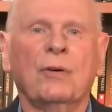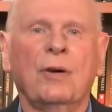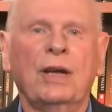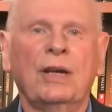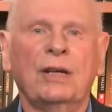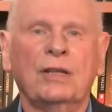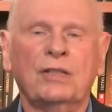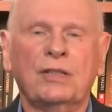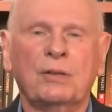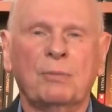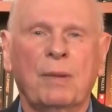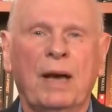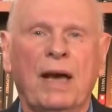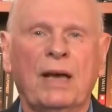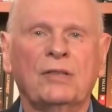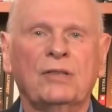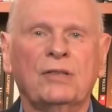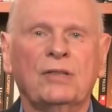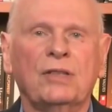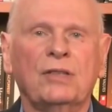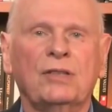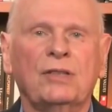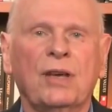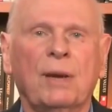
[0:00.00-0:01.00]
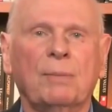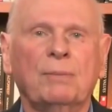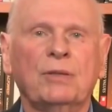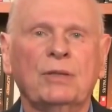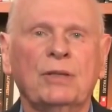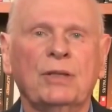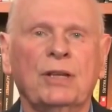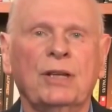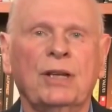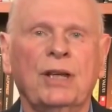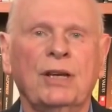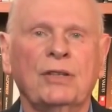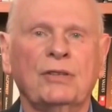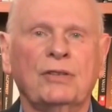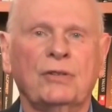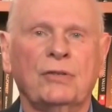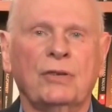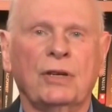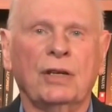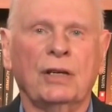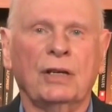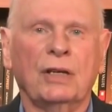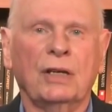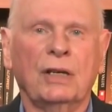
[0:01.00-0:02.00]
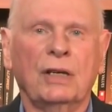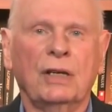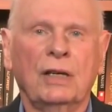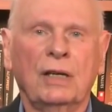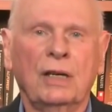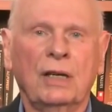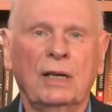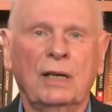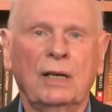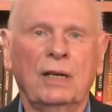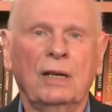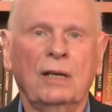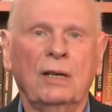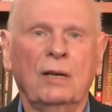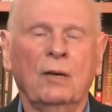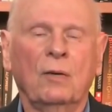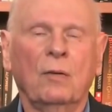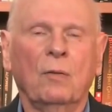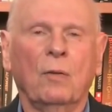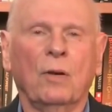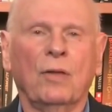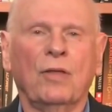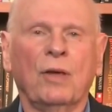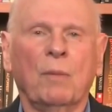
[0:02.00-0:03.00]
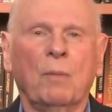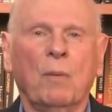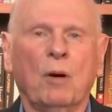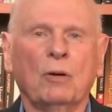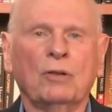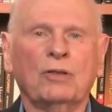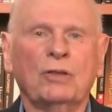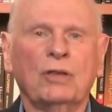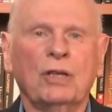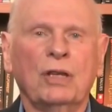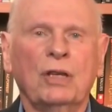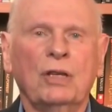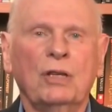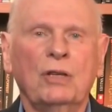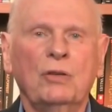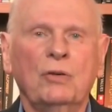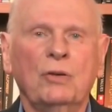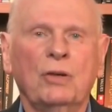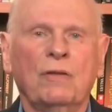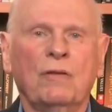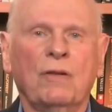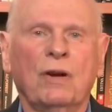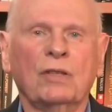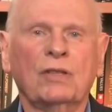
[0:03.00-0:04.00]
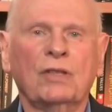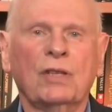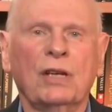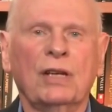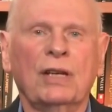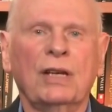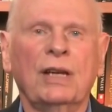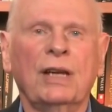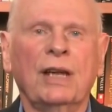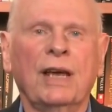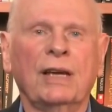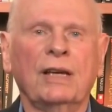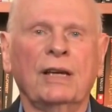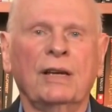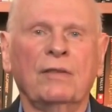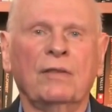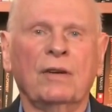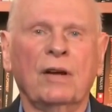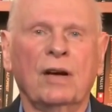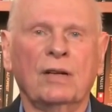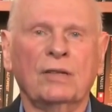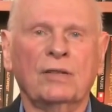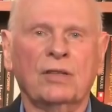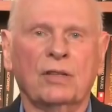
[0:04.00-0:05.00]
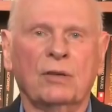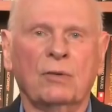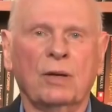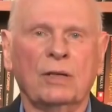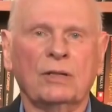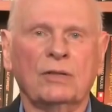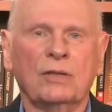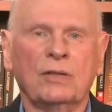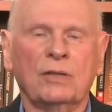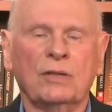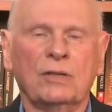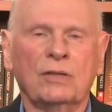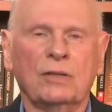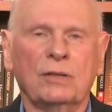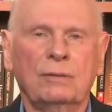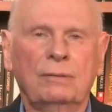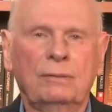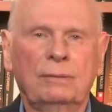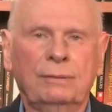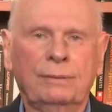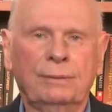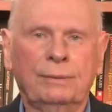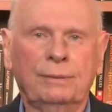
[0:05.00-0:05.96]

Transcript: the greatest mass deception in history, with the most universally negative consequences.